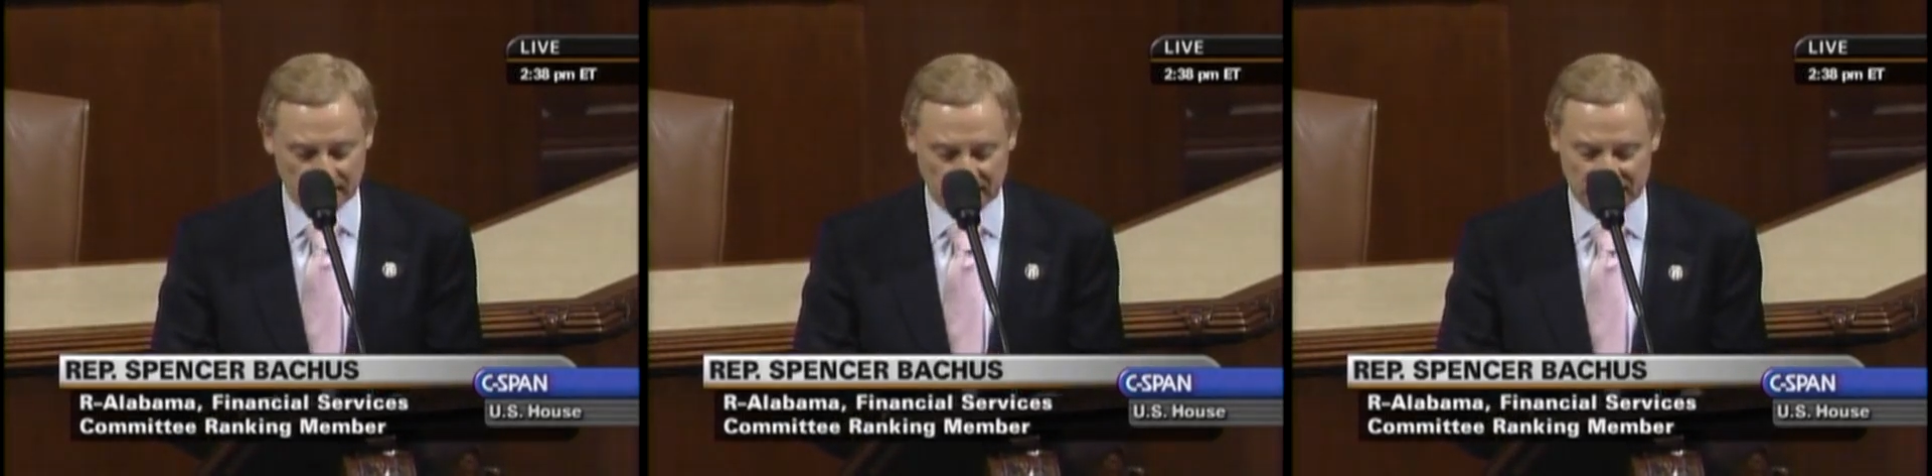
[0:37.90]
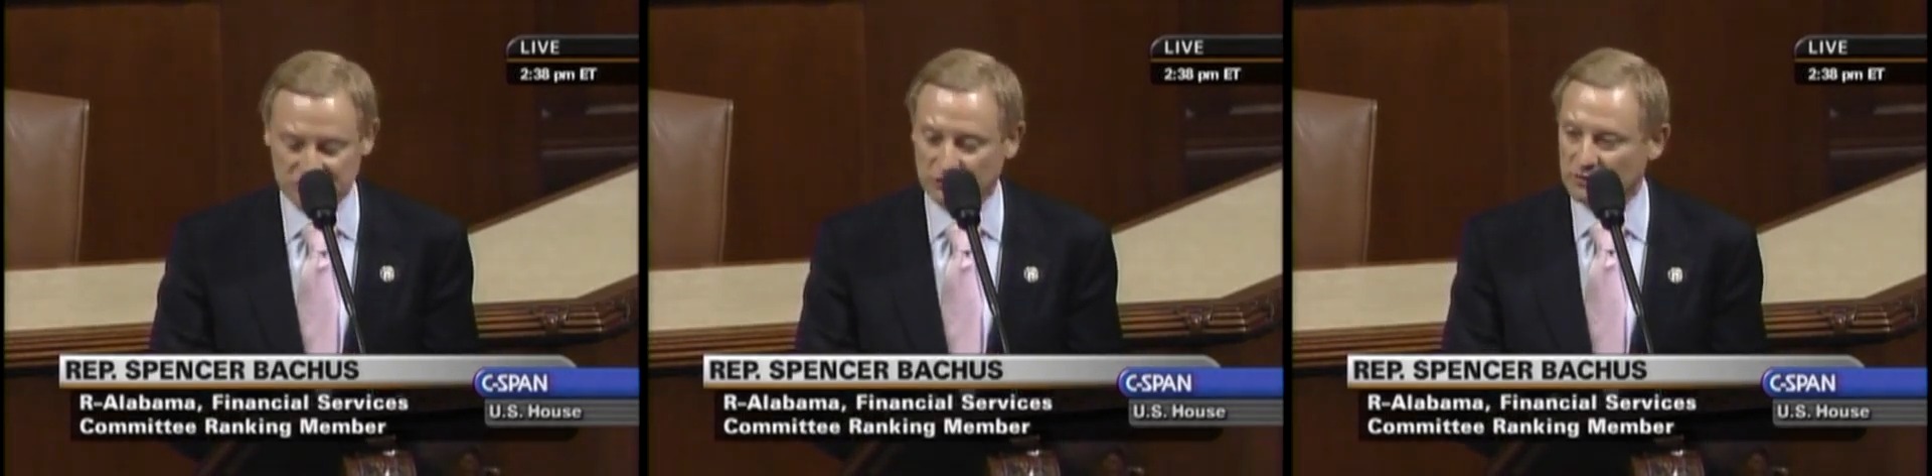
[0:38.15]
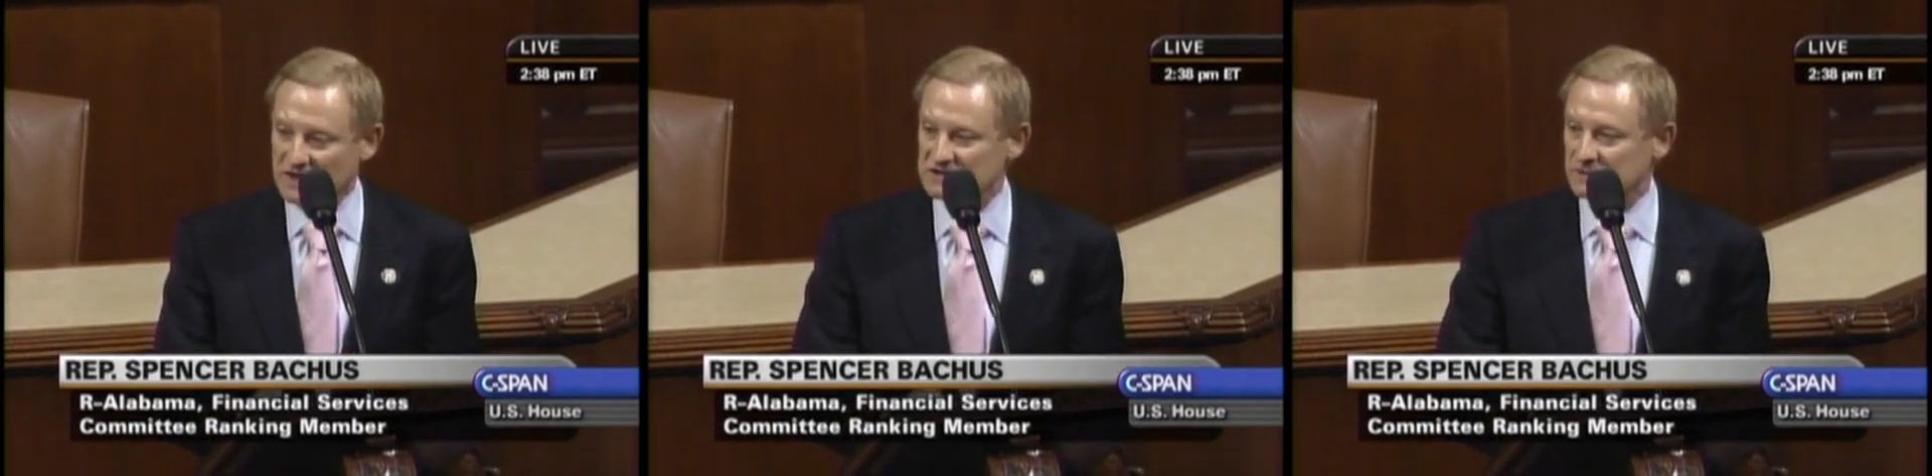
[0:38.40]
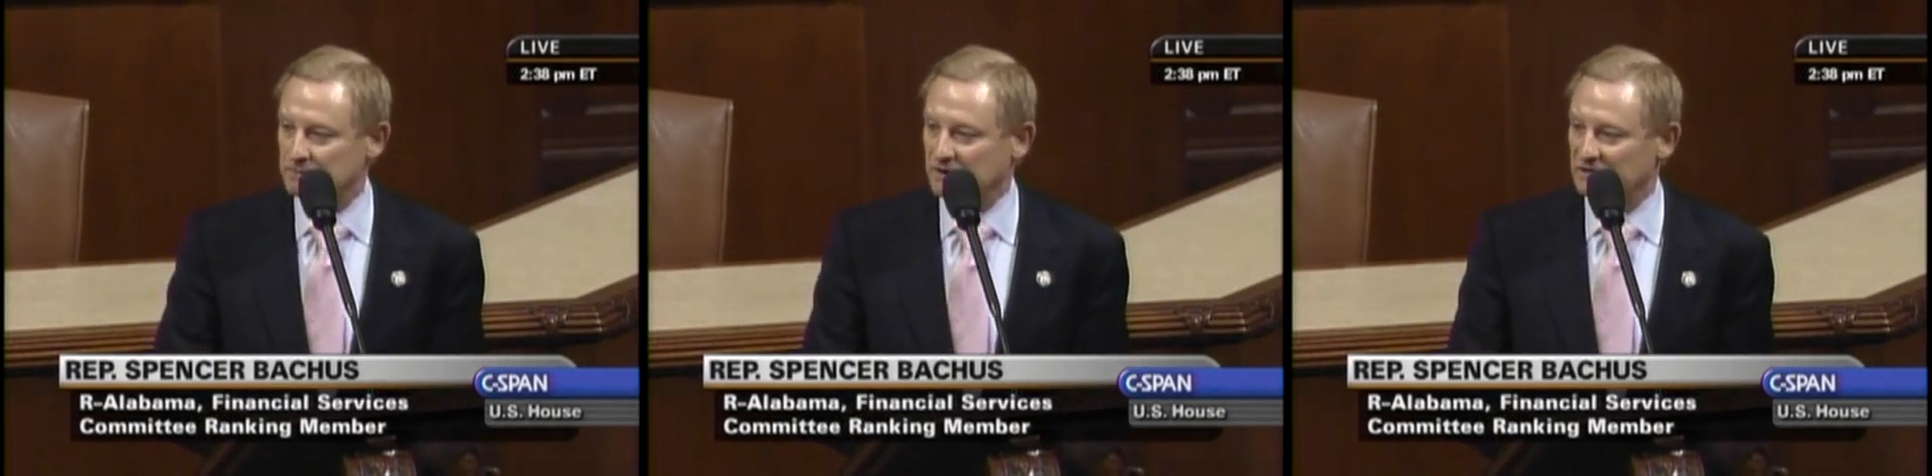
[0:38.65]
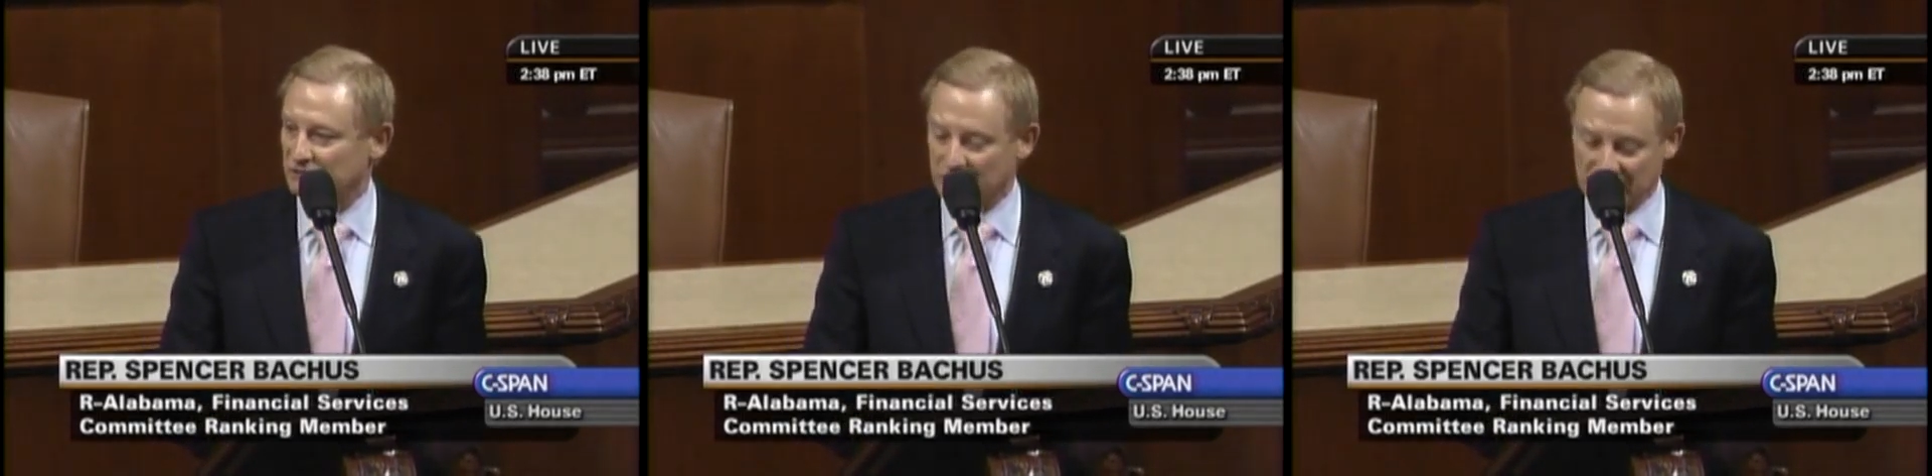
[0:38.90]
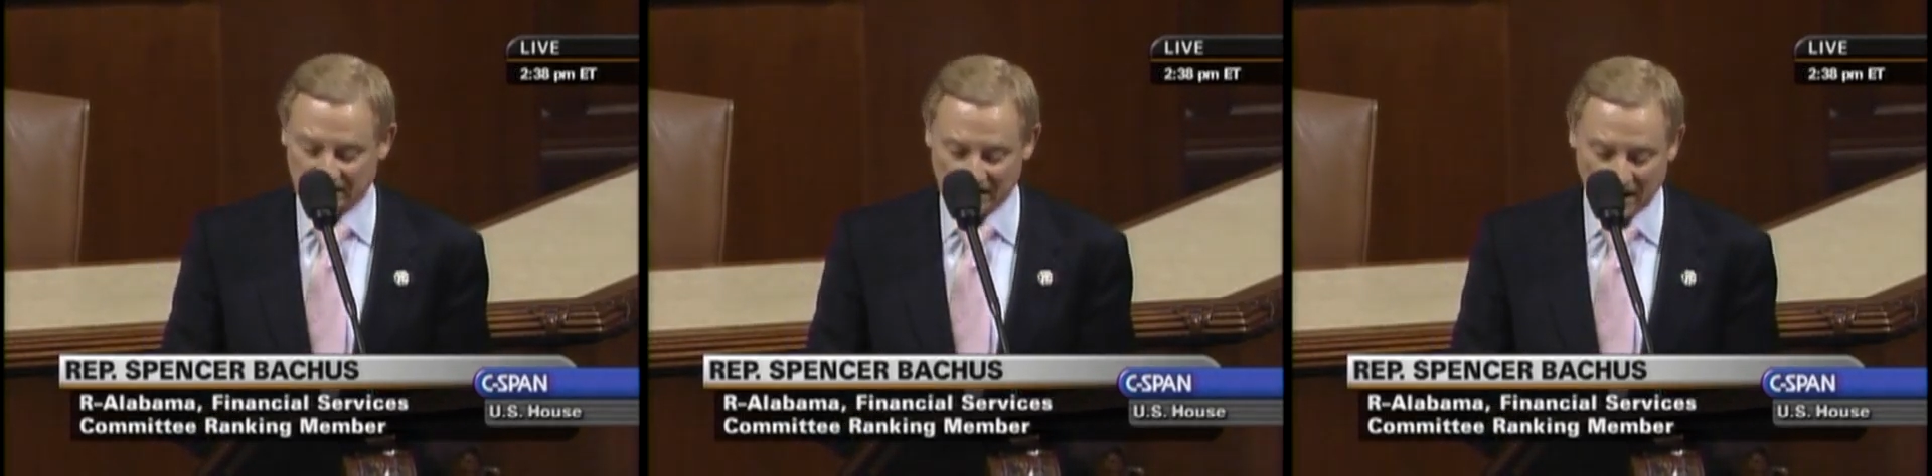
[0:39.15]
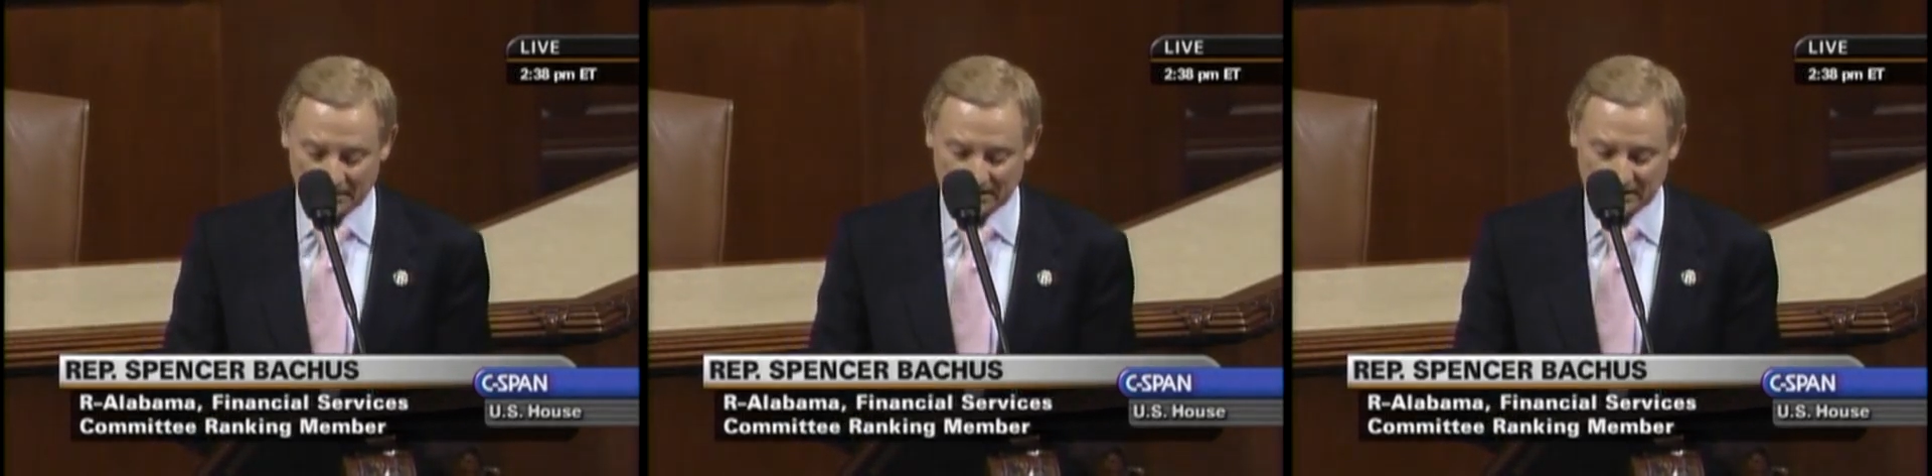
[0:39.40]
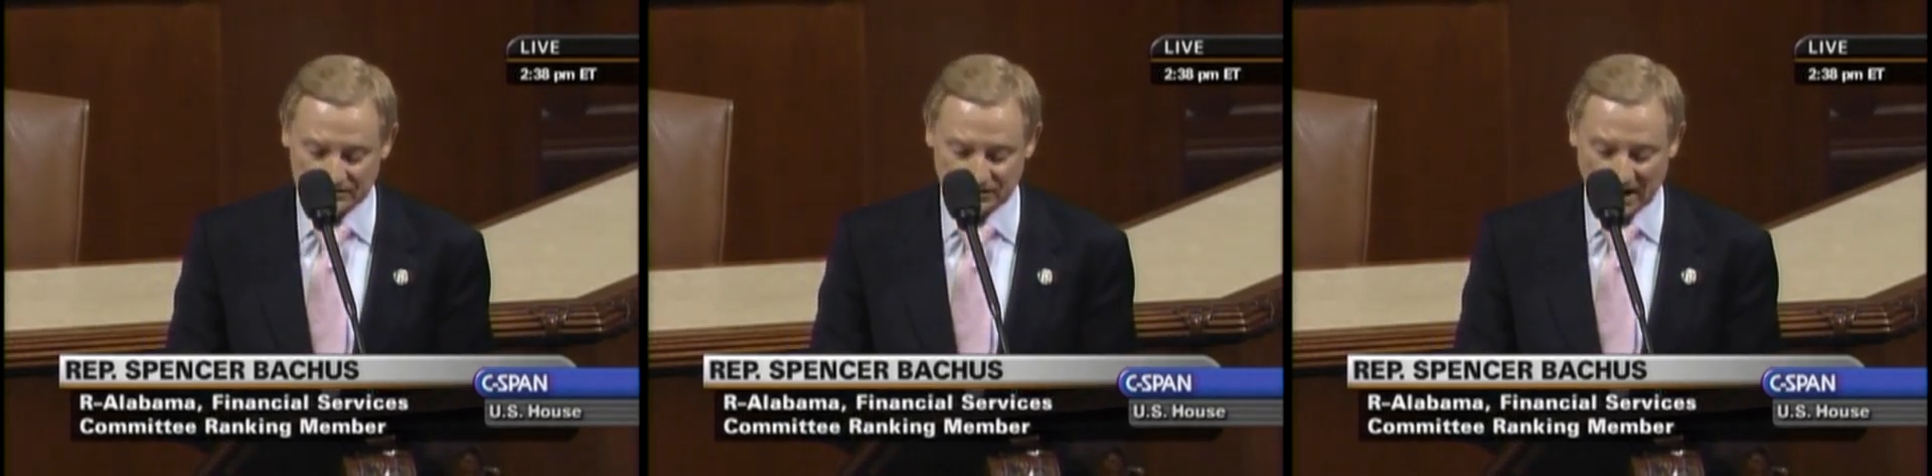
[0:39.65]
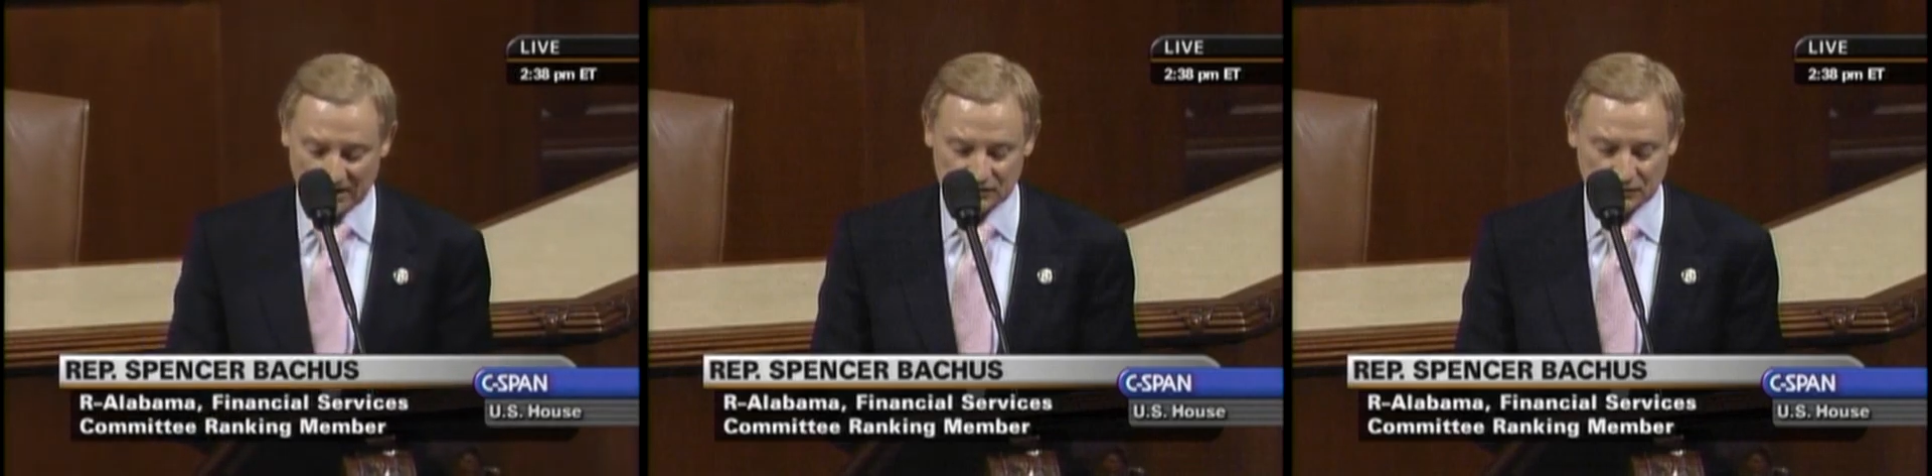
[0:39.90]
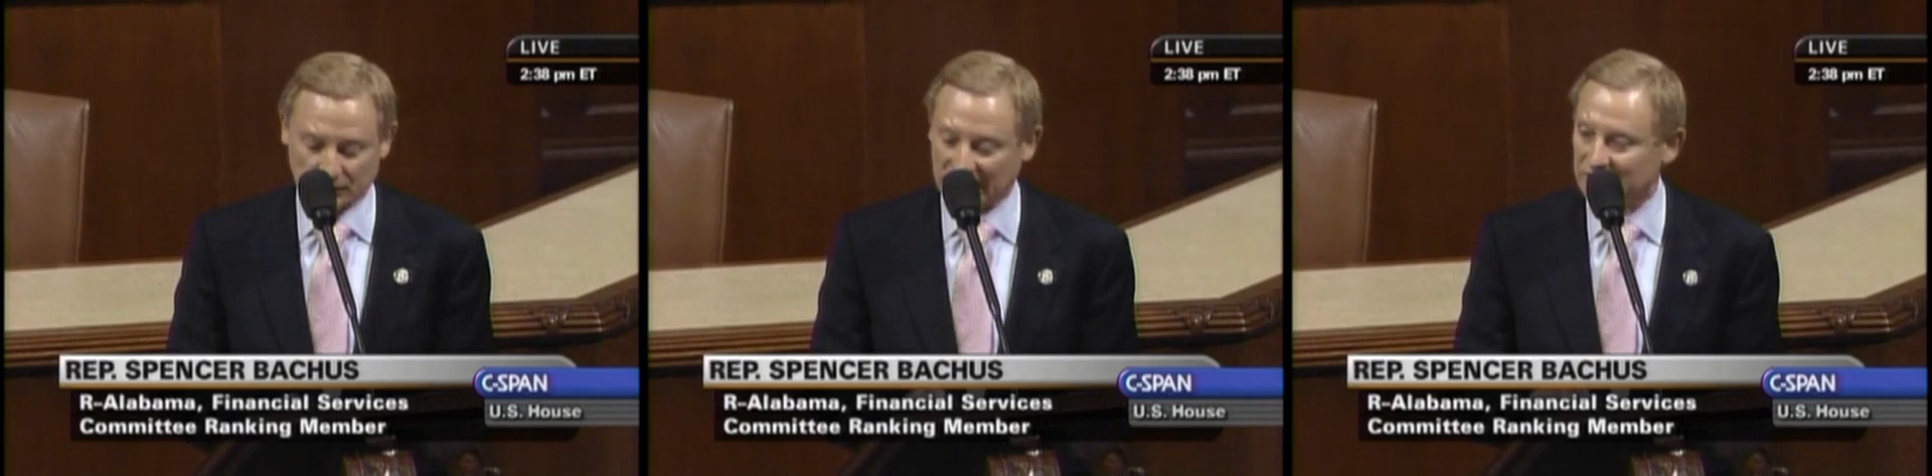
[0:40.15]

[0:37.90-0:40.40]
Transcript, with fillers: It's a recipe for economic disaster.